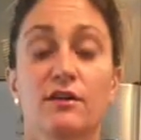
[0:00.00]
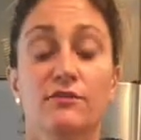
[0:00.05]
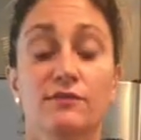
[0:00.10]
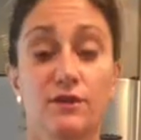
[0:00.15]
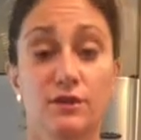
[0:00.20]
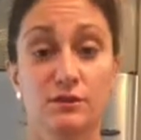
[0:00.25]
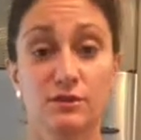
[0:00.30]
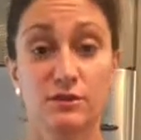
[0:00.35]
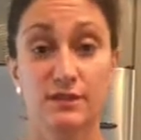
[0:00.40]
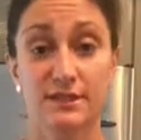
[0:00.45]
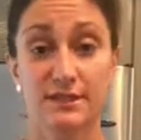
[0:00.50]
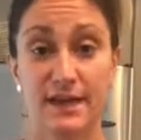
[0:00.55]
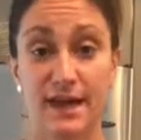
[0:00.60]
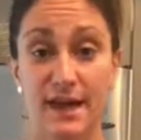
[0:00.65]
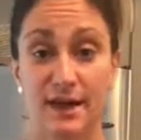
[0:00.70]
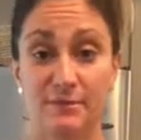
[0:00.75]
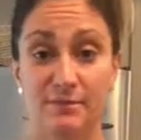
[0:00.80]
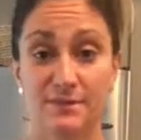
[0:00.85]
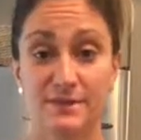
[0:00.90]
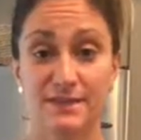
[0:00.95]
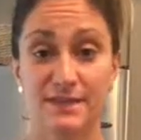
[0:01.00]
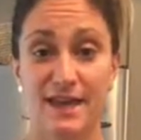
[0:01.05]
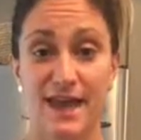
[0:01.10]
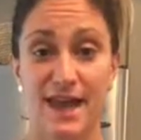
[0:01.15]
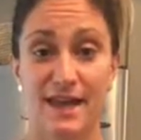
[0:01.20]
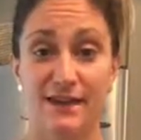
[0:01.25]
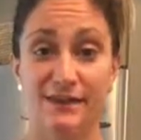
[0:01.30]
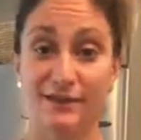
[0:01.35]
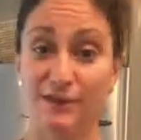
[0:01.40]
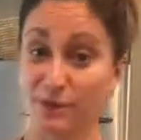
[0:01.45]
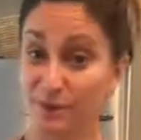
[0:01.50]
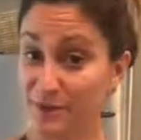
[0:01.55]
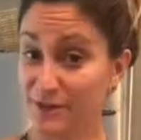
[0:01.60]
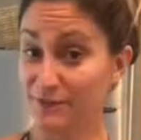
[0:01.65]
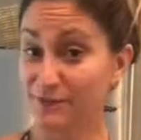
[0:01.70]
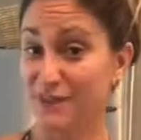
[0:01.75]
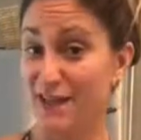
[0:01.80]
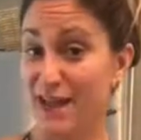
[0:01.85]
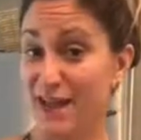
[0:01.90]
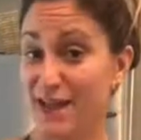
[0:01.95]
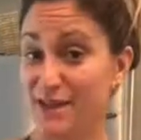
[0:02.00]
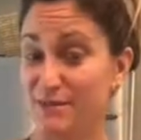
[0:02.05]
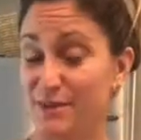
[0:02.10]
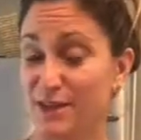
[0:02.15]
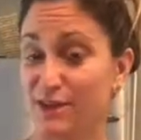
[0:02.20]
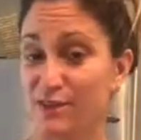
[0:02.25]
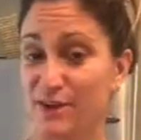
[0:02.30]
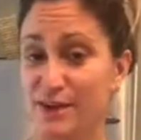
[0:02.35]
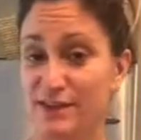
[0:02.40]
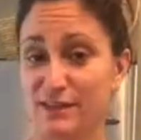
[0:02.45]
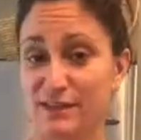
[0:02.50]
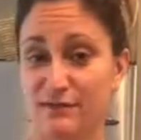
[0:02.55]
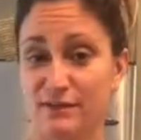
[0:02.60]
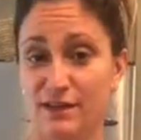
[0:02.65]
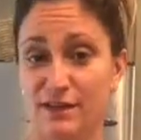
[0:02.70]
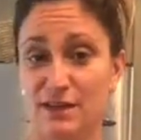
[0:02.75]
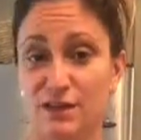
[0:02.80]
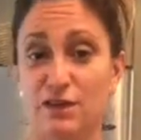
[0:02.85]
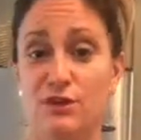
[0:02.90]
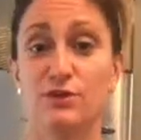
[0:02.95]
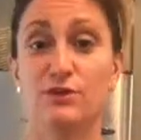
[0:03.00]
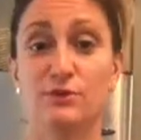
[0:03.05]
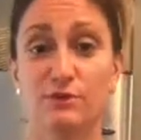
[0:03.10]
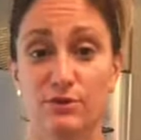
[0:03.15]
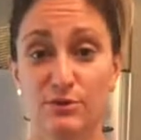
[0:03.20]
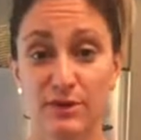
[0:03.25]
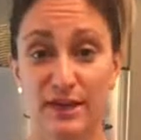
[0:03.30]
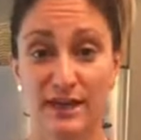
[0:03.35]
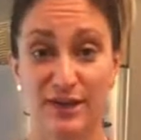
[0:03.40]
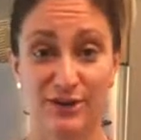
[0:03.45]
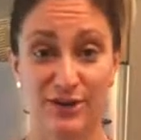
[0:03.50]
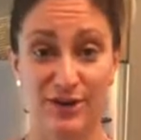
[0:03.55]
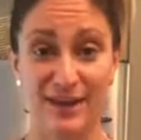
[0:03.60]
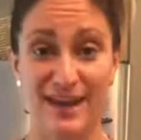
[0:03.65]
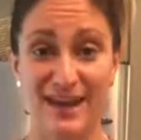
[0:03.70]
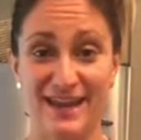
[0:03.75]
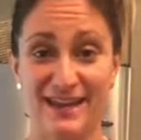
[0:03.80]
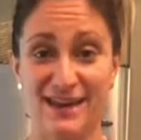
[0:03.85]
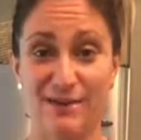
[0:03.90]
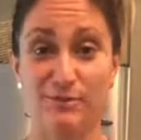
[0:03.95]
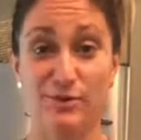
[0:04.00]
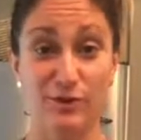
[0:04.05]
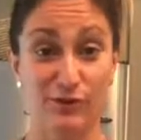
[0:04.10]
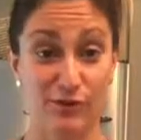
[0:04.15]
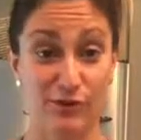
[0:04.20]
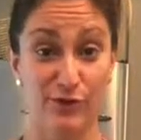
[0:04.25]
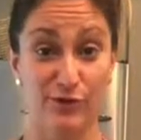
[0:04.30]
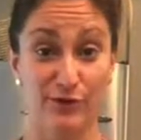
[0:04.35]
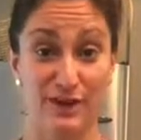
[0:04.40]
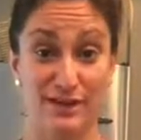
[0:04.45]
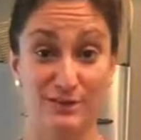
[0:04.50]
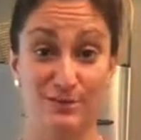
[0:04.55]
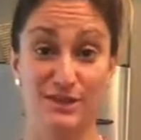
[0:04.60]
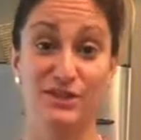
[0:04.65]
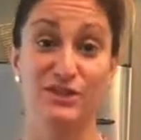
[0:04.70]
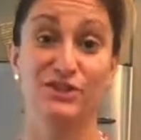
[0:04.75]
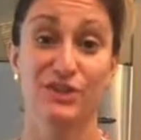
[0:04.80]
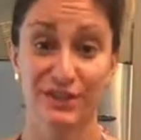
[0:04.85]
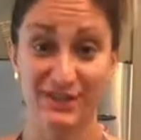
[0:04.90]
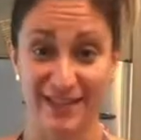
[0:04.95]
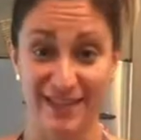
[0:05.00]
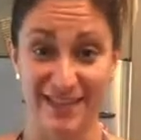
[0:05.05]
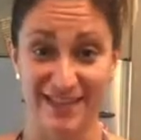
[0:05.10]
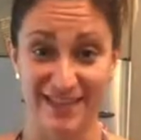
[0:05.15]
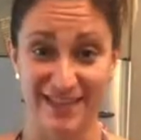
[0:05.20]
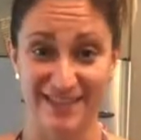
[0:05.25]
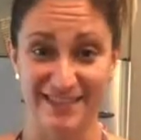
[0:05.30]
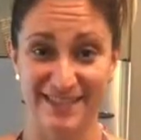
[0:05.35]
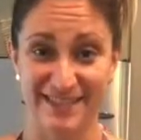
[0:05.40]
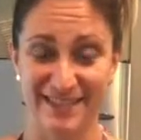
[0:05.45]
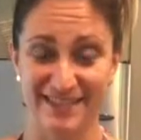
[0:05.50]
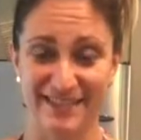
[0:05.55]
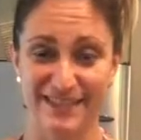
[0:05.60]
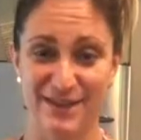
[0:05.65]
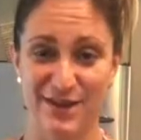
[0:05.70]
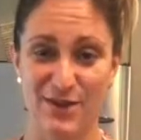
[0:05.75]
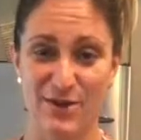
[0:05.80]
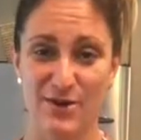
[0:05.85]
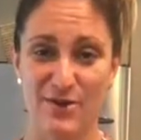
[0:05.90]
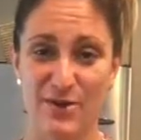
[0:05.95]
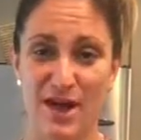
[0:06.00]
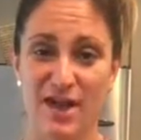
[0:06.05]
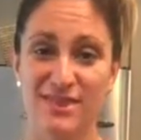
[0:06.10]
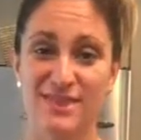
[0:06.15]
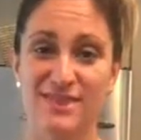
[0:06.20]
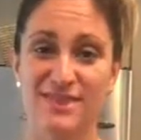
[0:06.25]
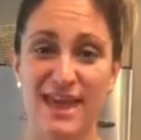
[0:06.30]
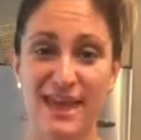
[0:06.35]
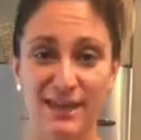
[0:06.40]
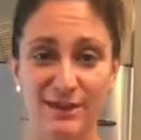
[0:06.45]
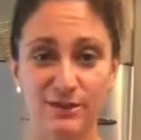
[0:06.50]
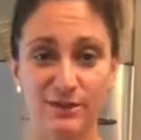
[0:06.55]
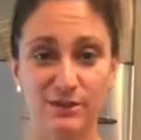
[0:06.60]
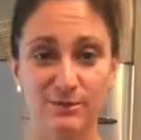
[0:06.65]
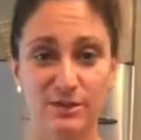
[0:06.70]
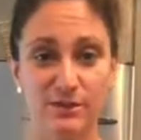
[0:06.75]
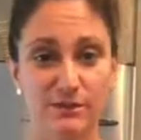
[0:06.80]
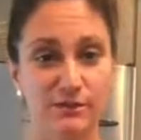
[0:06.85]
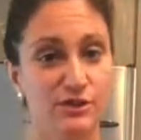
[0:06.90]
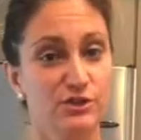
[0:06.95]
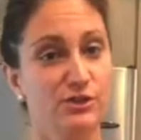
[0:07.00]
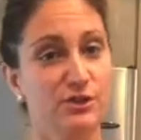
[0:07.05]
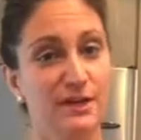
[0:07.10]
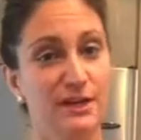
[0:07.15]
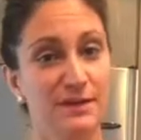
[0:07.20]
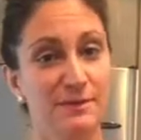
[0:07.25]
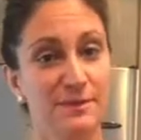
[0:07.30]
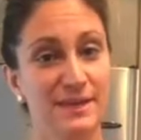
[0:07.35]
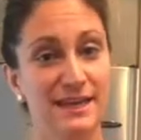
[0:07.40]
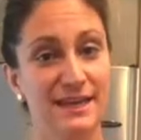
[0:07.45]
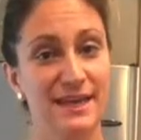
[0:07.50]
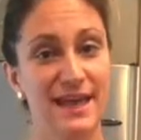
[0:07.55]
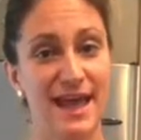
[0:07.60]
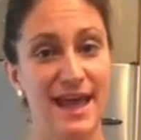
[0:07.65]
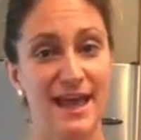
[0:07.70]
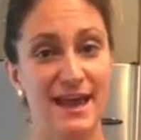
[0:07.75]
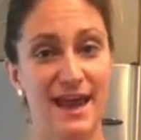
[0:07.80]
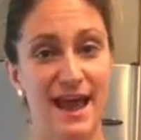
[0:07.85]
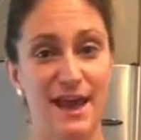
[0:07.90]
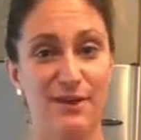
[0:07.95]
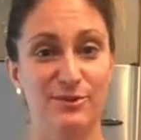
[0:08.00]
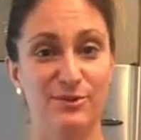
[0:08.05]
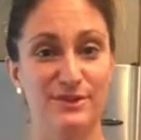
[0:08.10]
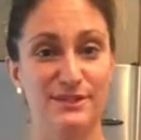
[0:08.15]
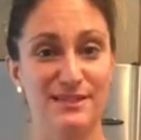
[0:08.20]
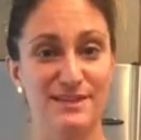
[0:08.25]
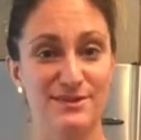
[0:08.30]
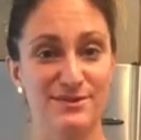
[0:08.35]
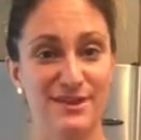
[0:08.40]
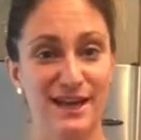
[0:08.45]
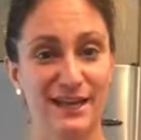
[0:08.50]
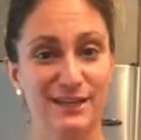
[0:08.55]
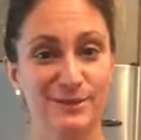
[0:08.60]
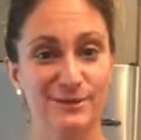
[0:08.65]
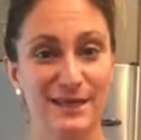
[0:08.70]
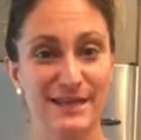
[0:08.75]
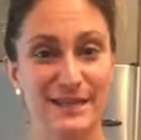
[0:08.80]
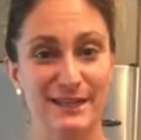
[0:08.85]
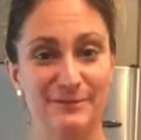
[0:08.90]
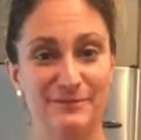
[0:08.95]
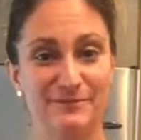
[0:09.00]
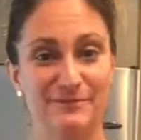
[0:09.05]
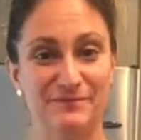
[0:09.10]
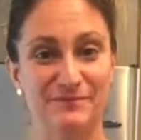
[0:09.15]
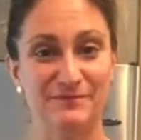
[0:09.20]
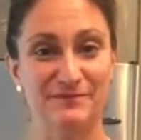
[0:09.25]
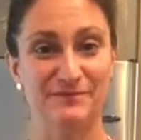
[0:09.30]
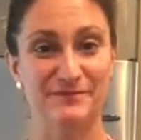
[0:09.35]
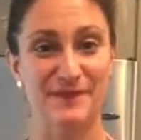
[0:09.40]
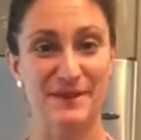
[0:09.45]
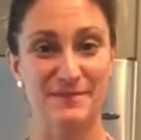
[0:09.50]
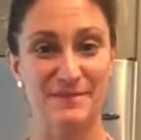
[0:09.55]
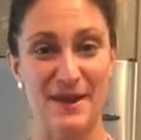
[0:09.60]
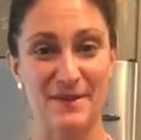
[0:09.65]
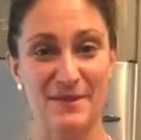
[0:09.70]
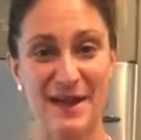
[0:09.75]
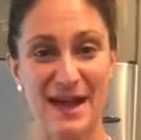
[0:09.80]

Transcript: few steps and a little bit of time and creativity, you can create a beautiful arrangement just like this. So thank you so much for joining me, and I will see you next week. Bye